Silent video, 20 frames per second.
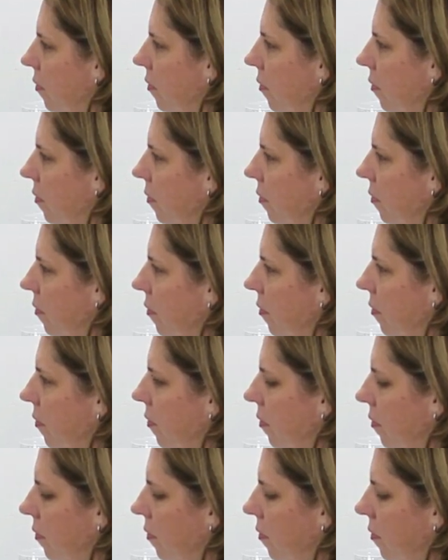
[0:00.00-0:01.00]

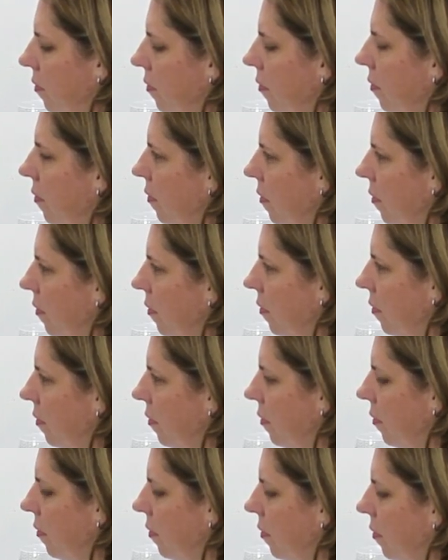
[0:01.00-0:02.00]

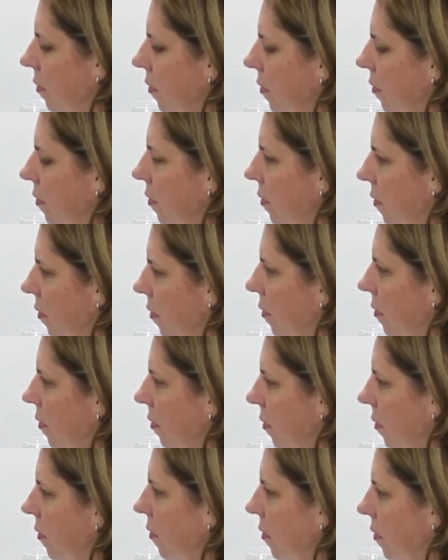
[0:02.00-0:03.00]

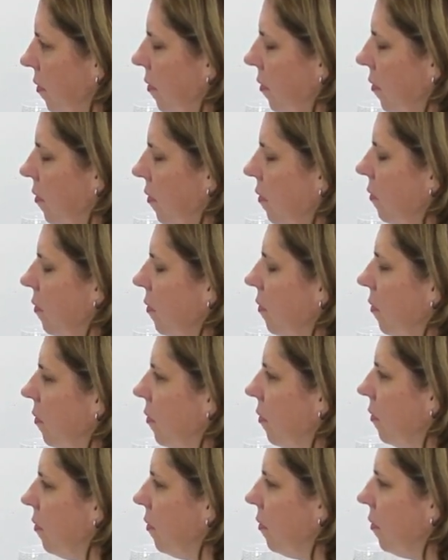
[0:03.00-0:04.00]

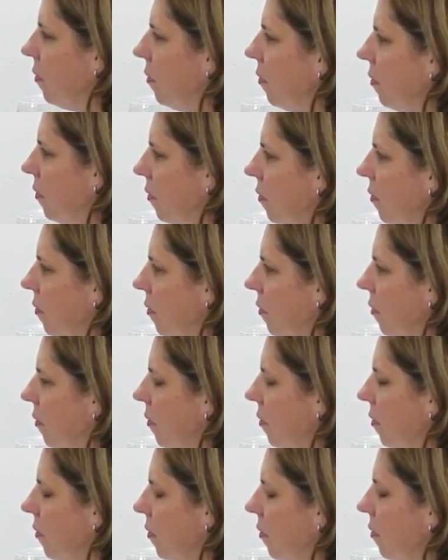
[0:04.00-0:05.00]

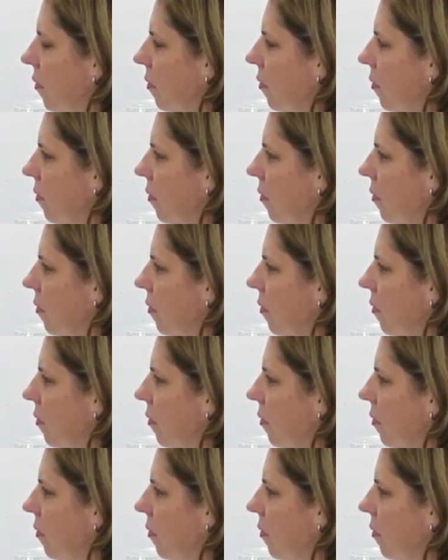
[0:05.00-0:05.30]
(silent)